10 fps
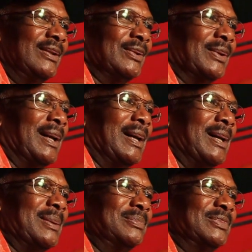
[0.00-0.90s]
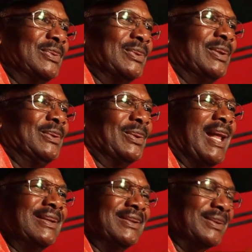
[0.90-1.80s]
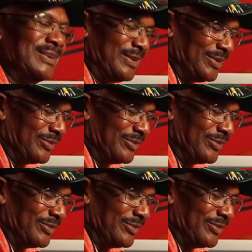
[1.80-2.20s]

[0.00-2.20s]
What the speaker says: to London